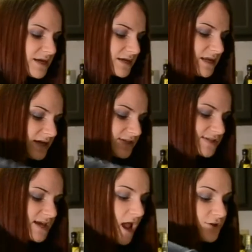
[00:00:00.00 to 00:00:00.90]

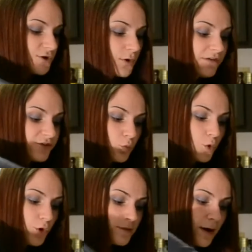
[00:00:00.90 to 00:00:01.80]
picnics, and you don't have to
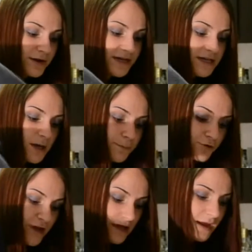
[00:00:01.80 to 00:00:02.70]
worry about heating up
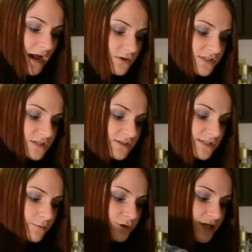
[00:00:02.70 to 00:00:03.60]
your damn house in the
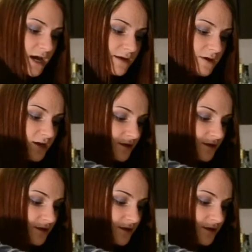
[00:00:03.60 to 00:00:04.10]
summertime